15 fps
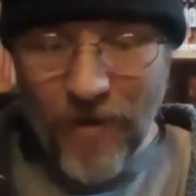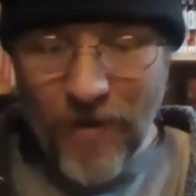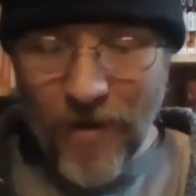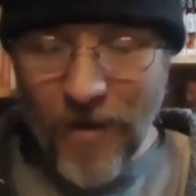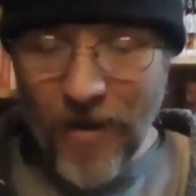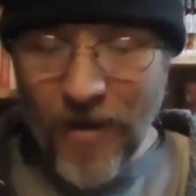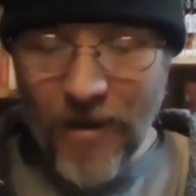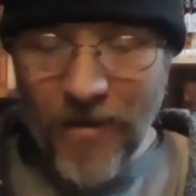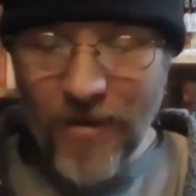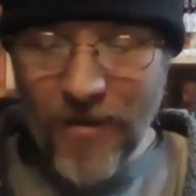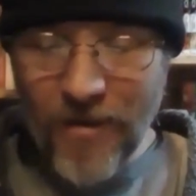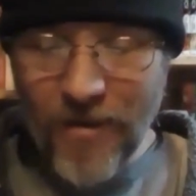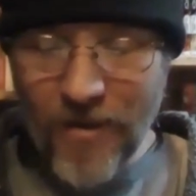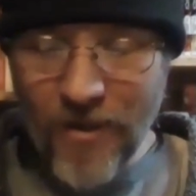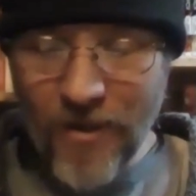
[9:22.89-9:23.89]
And
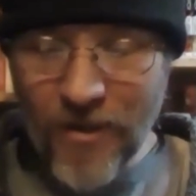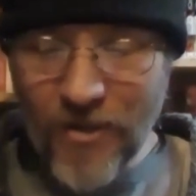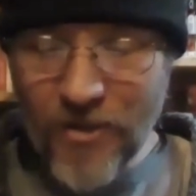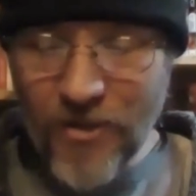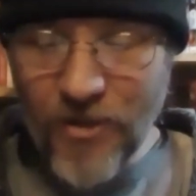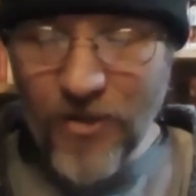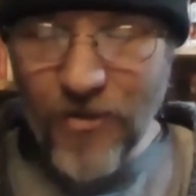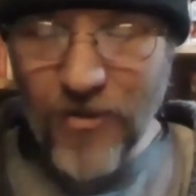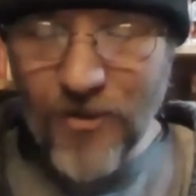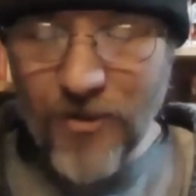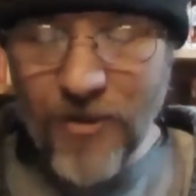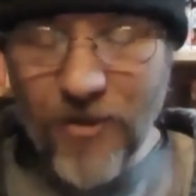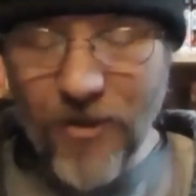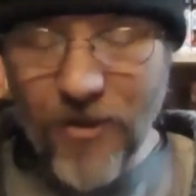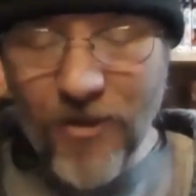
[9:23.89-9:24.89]
this series
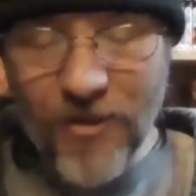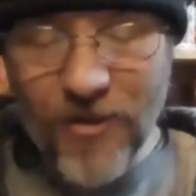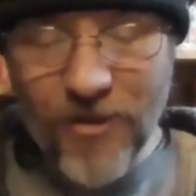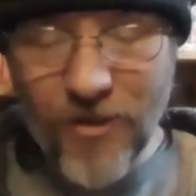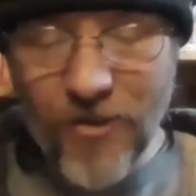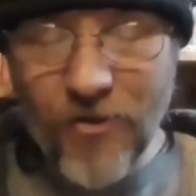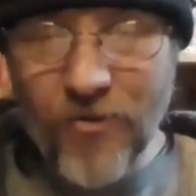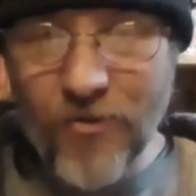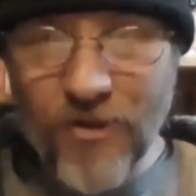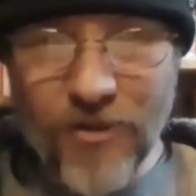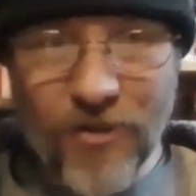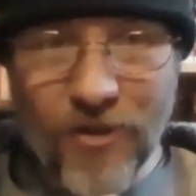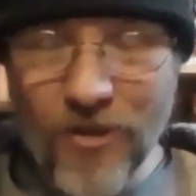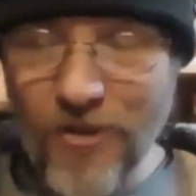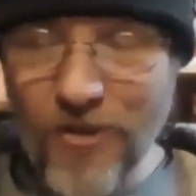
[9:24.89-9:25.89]
here continues to
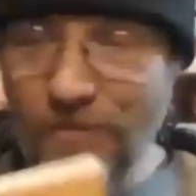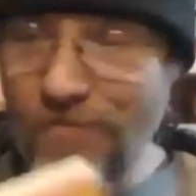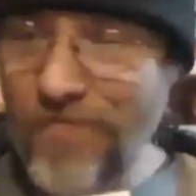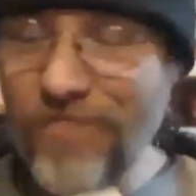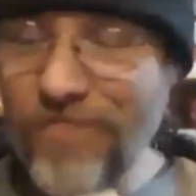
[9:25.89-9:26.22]
just